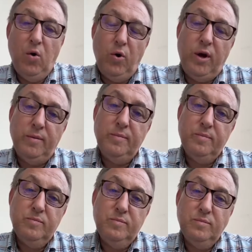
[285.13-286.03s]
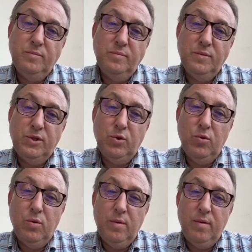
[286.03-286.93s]
Okay,
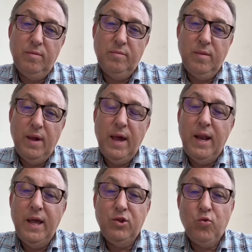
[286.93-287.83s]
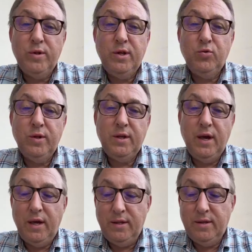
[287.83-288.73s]
so LA
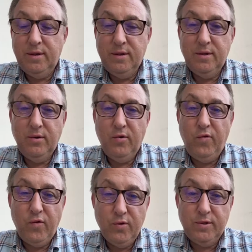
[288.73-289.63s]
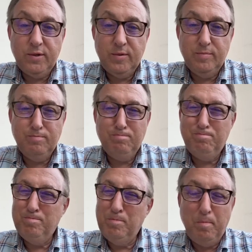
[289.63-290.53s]
2028. First,
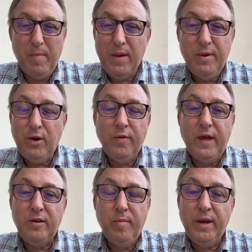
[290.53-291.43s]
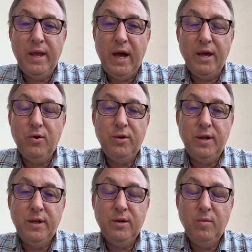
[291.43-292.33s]
maybe not that many
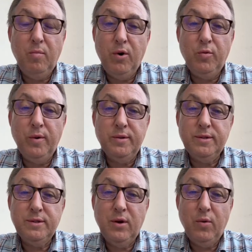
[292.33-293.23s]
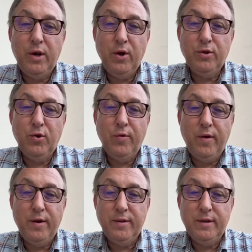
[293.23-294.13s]
iconic monuments, so I will not go
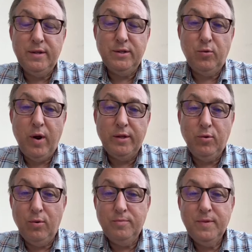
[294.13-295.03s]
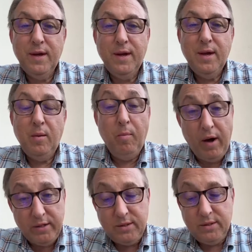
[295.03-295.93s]
there. This is a rat hole.
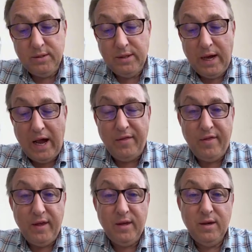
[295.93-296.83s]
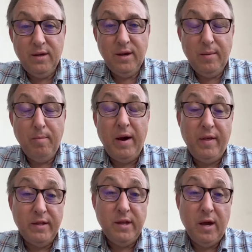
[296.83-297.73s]
But I think by
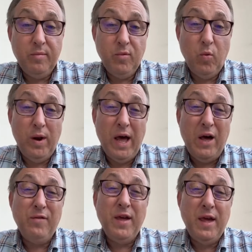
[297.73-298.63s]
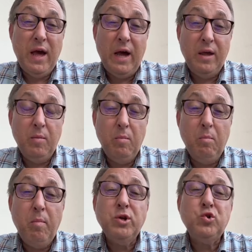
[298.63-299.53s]
that time we'll have AI
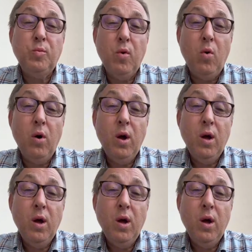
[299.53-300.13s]
much more